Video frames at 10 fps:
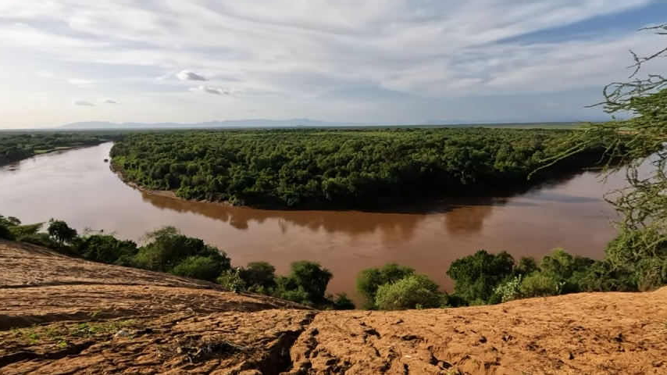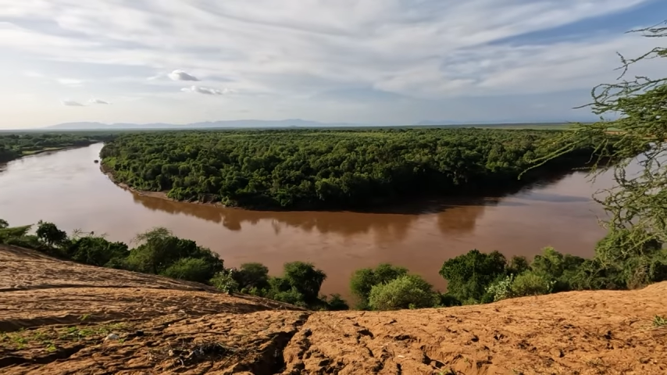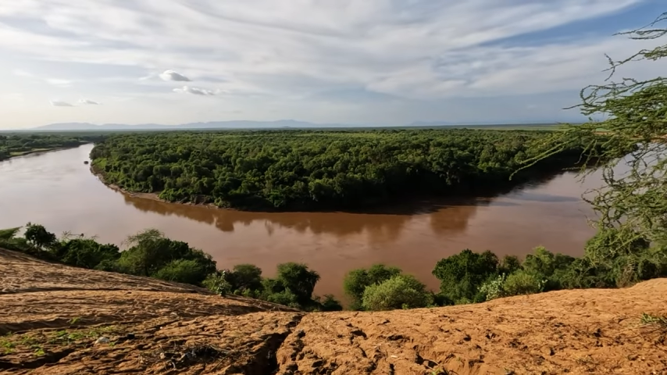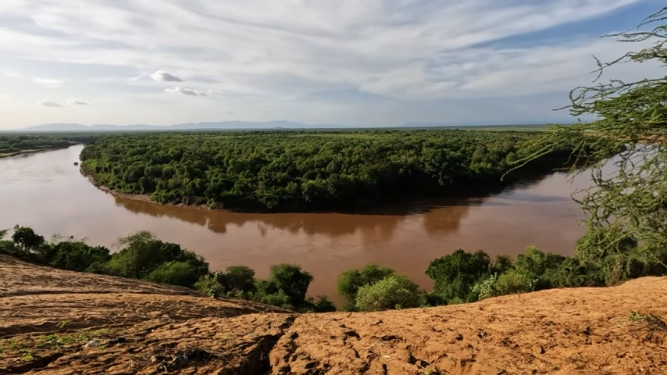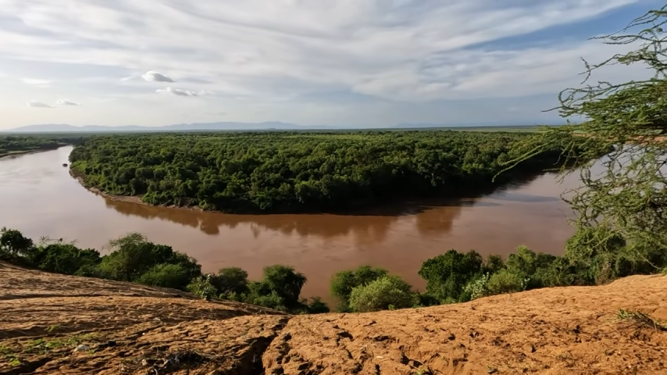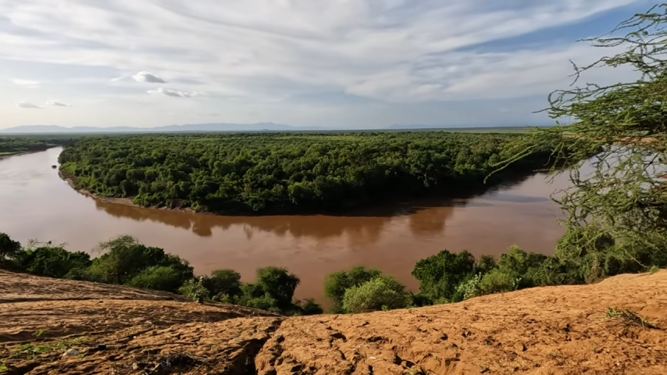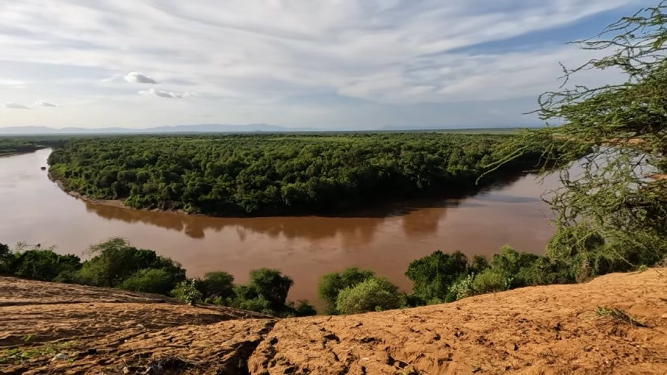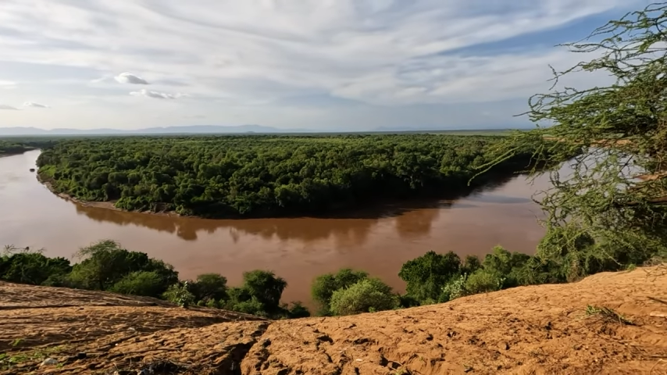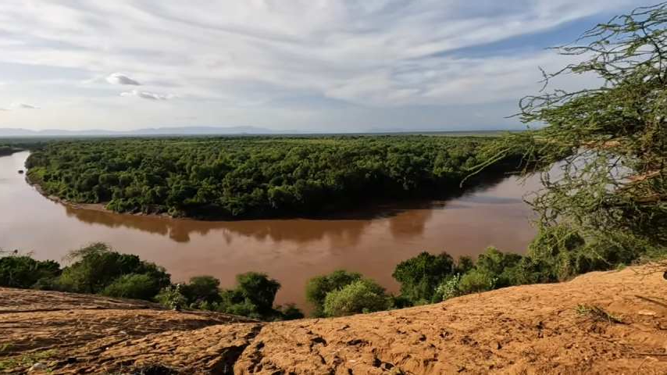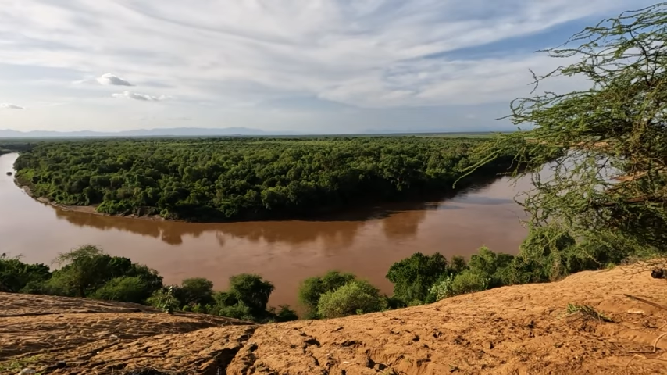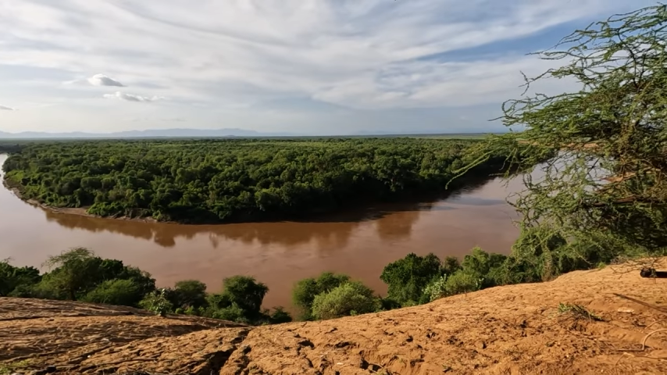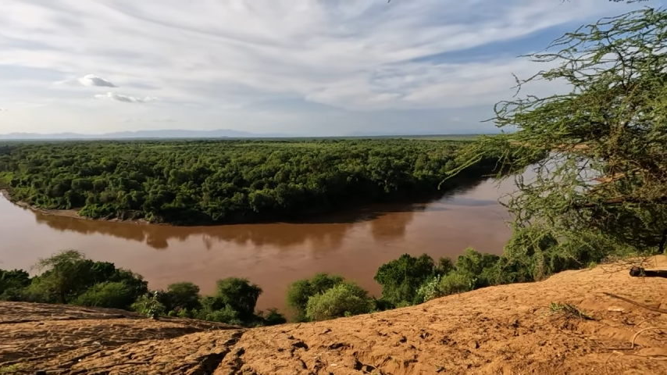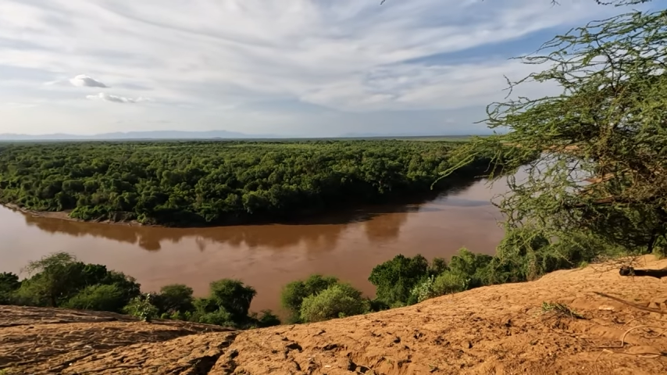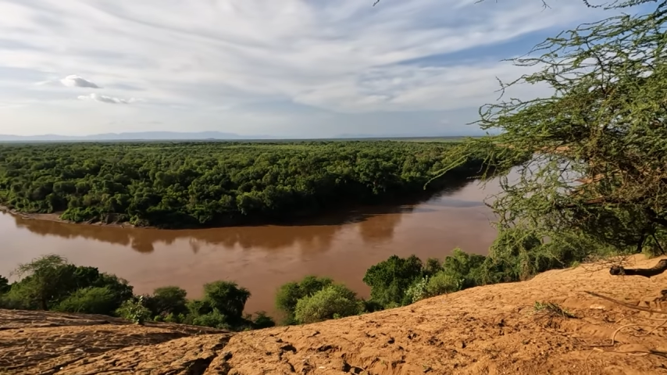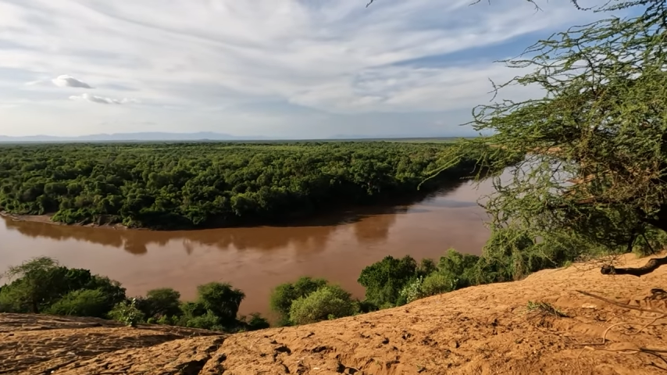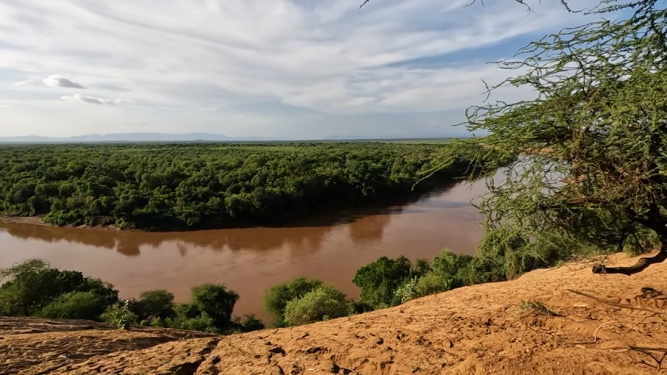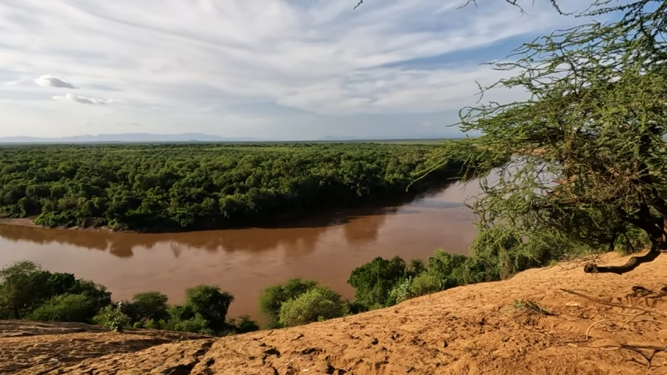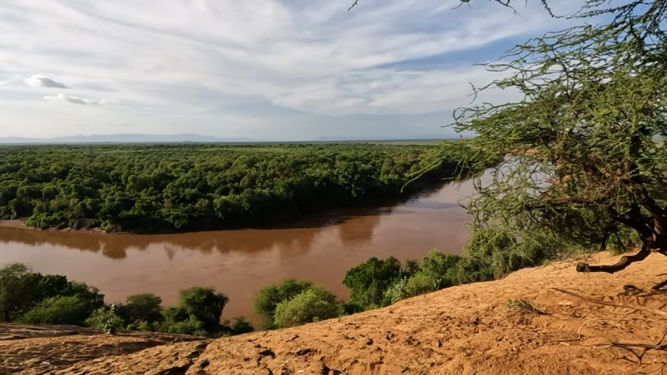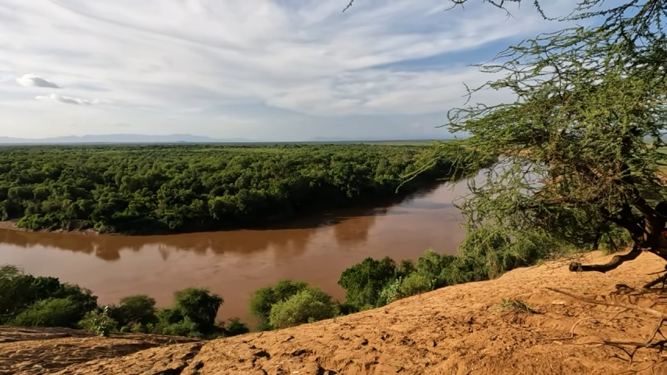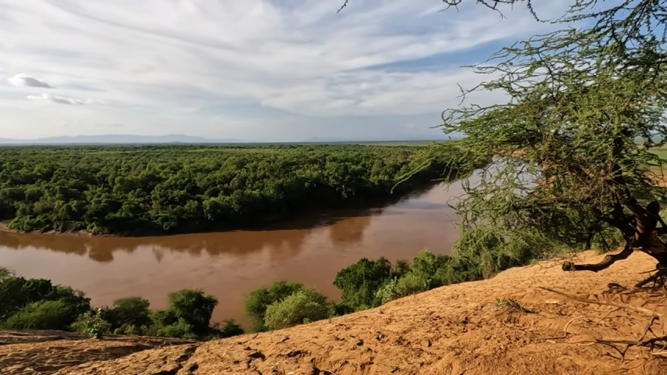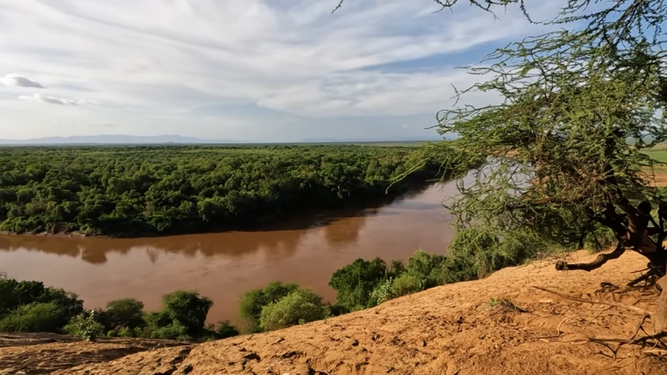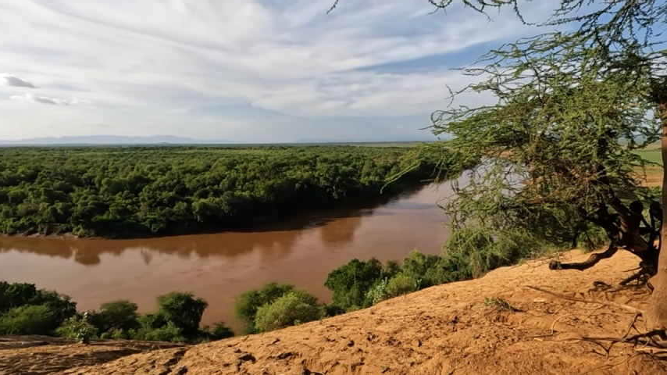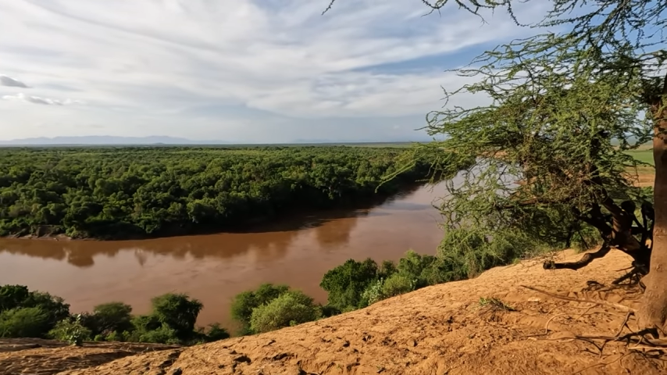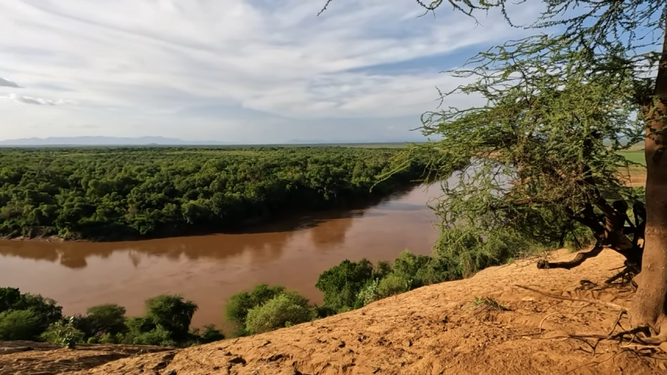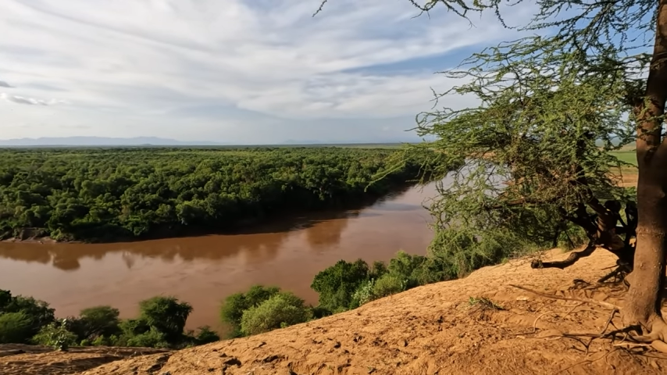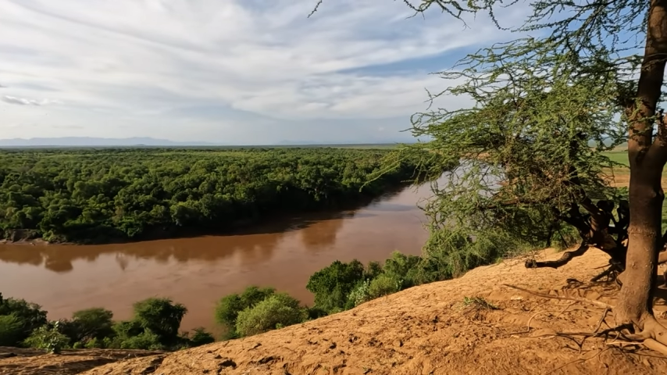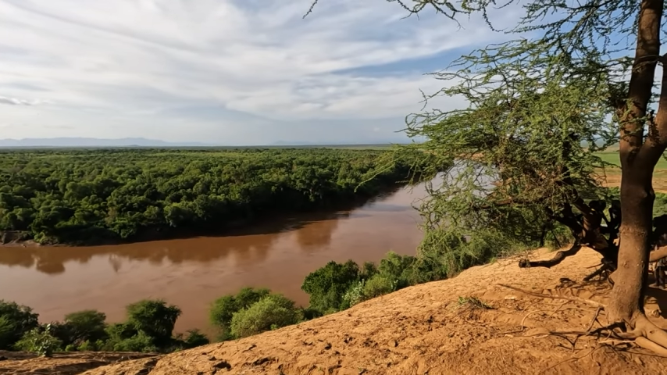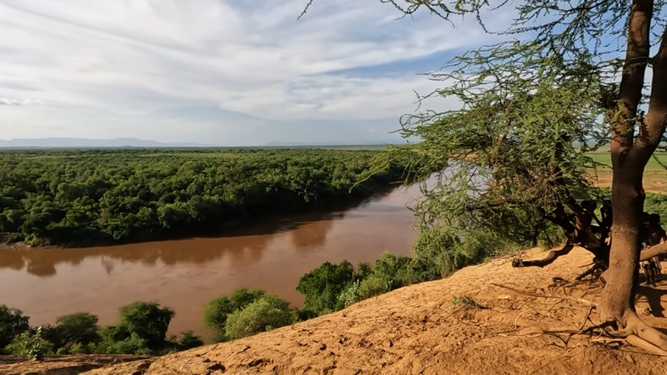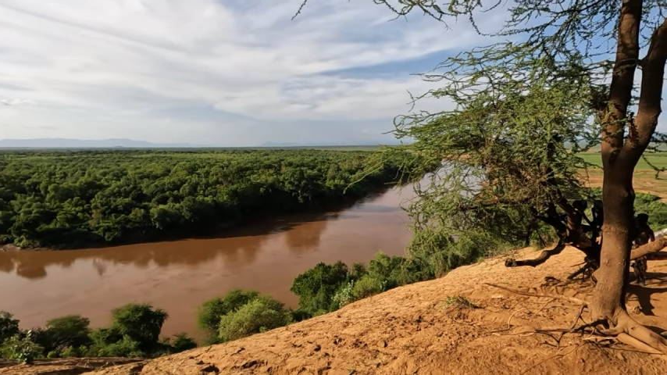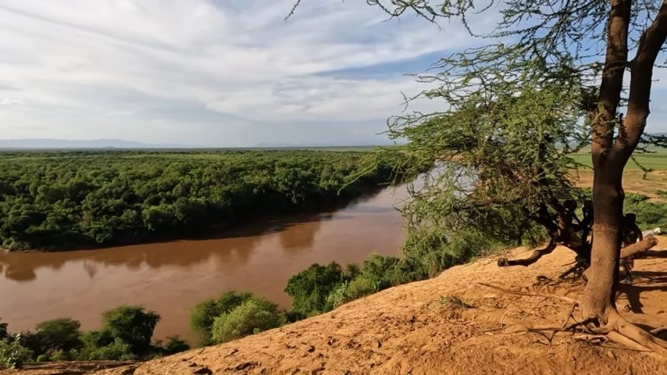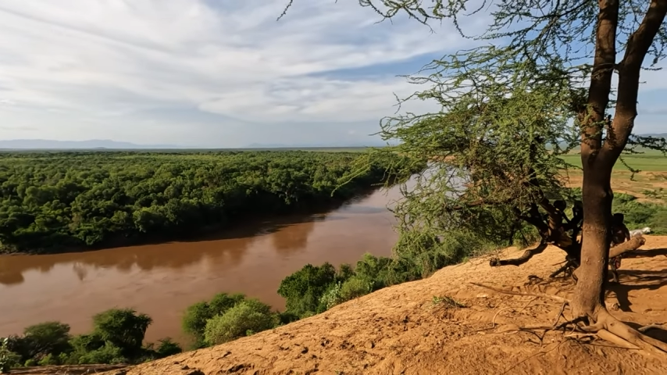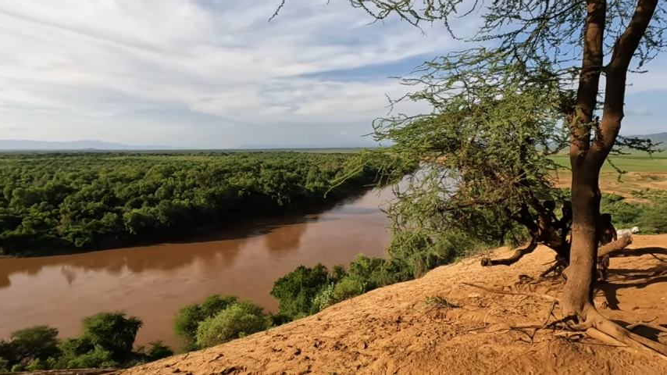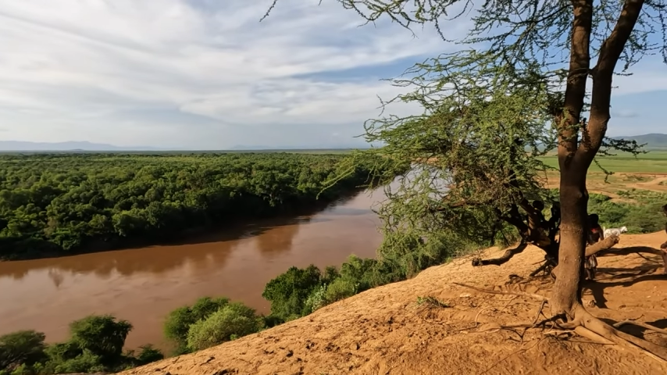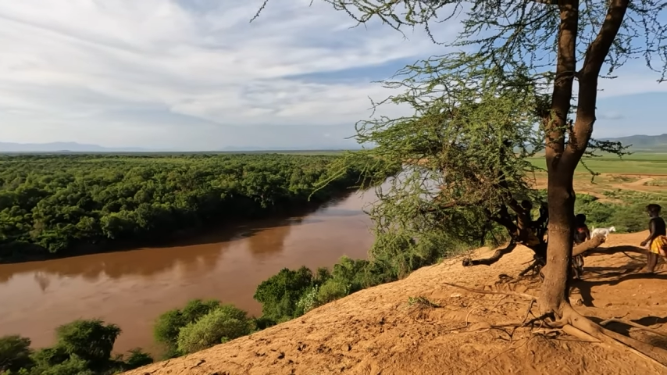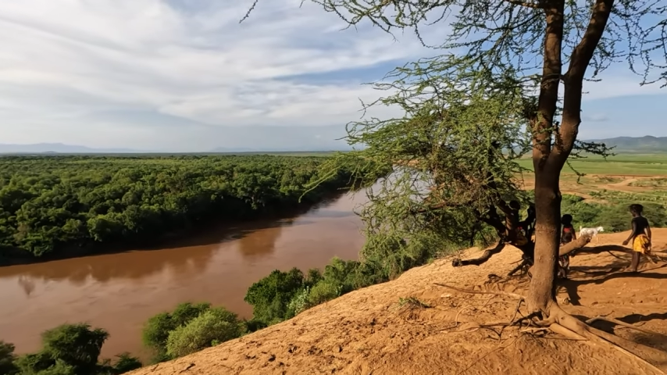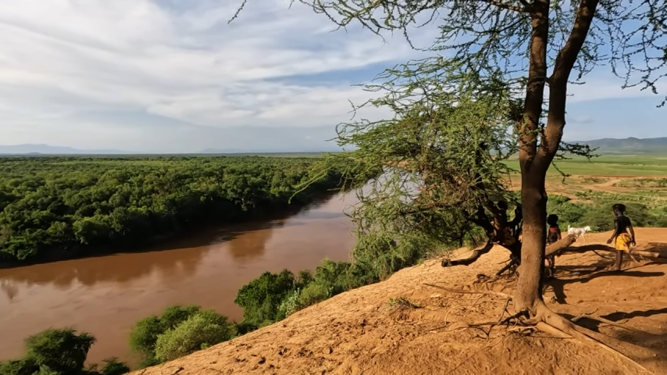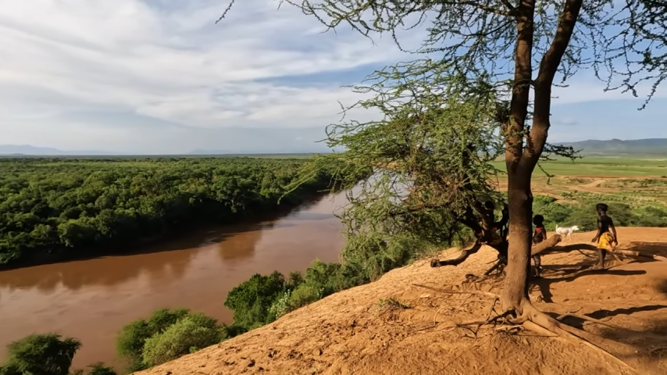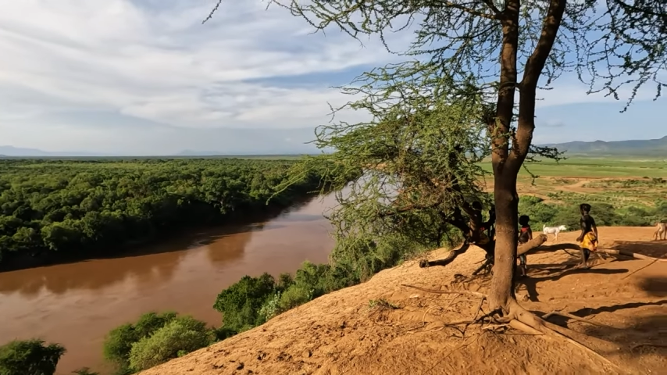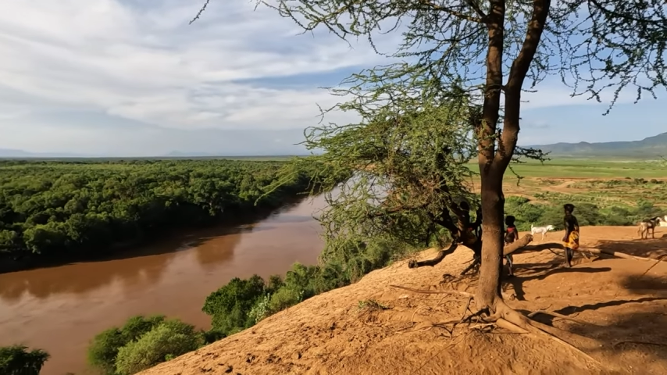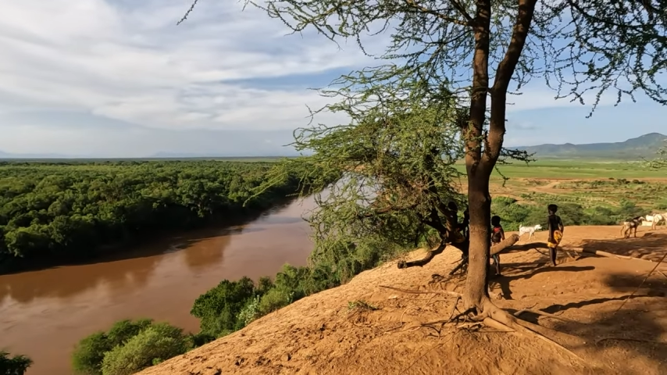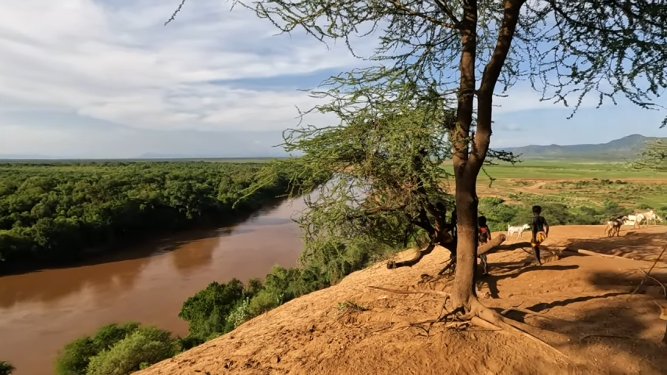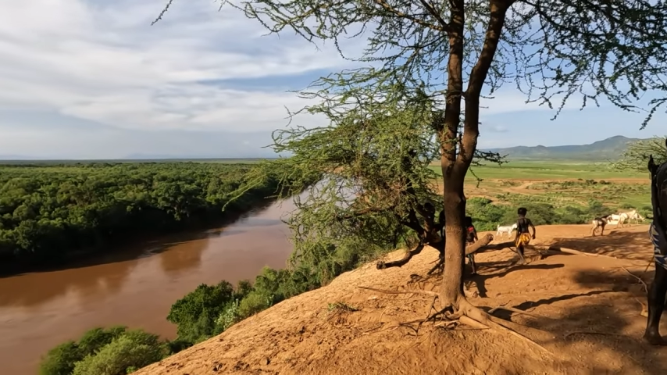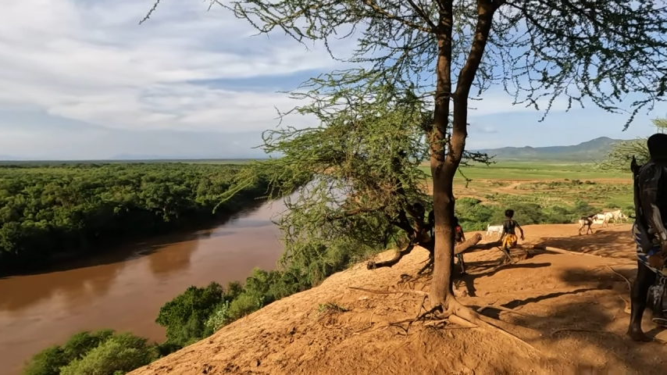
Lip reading: [unreadable: no face in view]